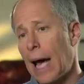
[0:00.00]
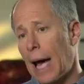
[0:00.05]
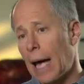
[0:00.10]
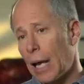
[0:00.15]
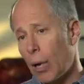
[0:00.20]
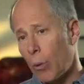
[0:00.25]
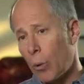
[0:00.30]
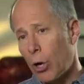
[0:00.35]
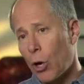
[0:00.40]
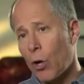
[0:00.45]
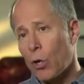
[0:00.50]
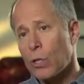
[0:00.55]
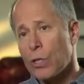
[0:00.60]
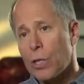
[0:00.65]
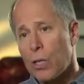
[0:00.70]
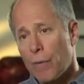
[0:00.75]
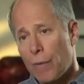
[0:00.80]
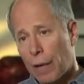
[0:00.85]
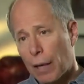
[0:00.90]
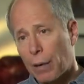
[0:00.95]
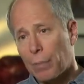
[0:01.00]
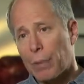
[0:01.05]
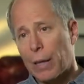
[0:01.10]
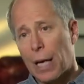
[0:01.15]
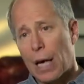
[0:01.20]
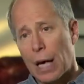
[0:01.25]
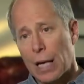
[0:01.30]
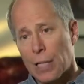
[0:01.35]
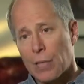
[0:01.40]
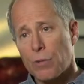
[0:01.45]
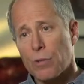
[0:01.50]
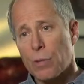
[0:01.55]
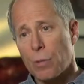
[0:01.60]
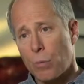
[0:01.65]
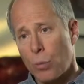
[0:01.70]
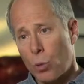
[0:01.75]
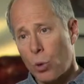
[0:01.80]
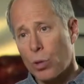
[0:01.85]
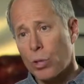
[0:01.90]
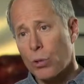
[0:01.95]
And then we also develop the kinds of
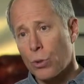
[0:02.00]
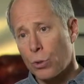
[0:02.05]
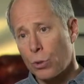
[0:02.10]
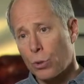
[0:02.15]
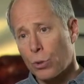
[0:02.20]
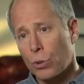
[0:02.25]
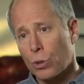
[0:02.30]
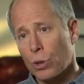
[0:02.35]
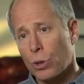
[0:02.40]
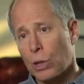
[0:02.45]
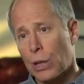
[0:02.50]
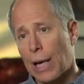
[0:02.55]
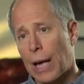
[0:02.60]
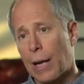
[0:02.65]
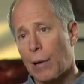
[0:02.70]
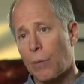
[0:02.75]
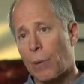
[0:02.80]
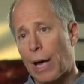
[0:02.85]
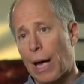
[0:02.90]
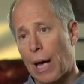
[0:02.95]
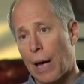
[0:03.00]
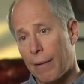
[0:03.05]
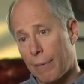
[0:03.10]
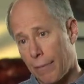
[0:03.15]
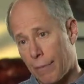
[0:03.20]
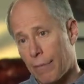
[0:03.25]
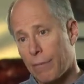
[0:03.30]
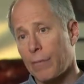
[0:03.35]
support tools that we have